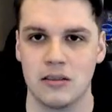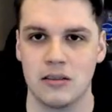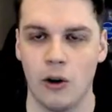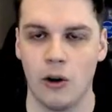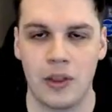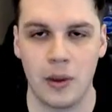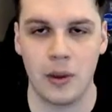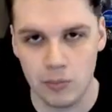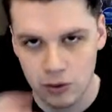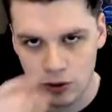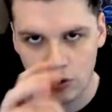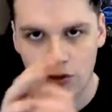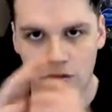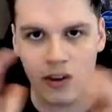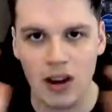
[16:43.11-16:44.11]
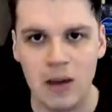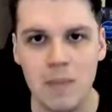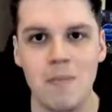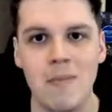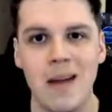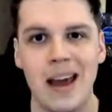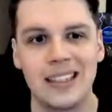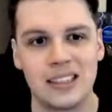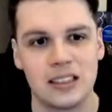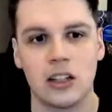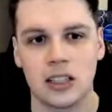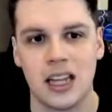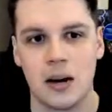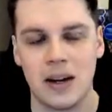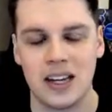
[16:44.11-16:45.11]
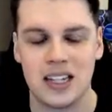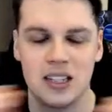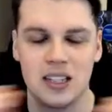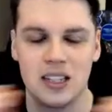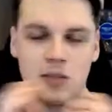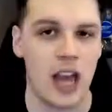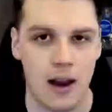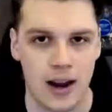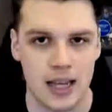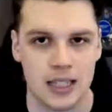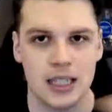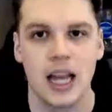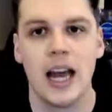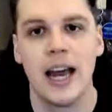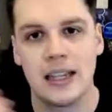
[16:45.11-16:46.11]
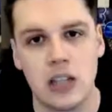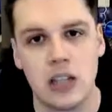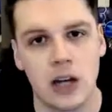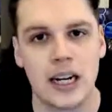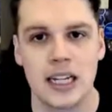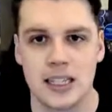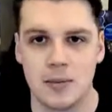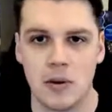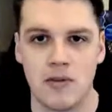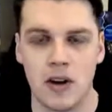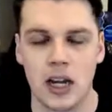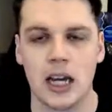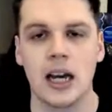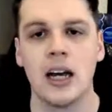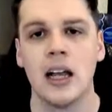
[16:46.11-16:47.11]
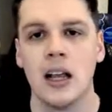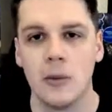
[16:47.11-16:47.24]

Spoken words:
of the 3 main starting centre-backs will get a rest. It turned out to be Rudiger.